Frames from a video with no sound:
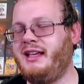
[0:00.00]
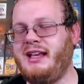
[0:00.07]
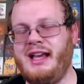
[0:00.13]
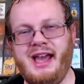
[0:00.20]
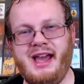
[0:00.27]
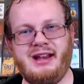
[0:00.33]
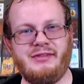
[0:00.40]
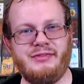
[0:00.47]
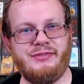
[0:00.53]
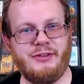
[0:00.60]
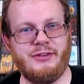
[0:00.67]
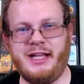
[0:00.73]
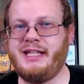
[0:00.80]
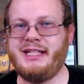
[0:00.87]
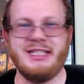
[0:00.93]
had a
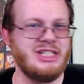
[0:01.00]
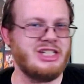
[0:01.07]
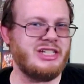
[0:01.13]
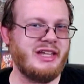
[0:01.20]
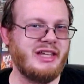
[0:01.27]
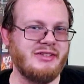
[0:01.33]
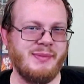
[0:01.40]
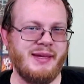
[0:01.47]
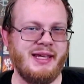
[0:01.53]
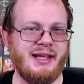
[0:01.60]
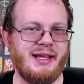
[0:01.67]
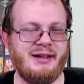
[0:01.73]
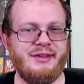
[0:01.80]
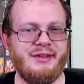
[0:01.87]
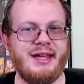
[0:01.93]
fridge that was made
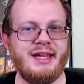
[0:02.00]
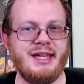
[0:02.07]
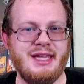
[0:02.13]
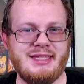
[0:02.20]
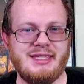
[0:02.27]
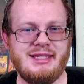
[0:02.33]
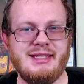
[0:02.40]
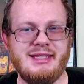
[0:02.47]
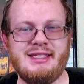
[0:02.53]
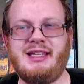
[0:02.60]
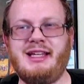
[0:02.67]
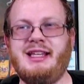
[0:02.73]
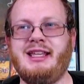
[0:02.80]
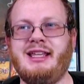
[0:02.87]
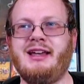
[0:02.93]
out of ice and this, that,
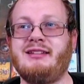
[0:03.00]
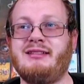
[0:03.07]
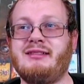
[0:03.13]
and the other.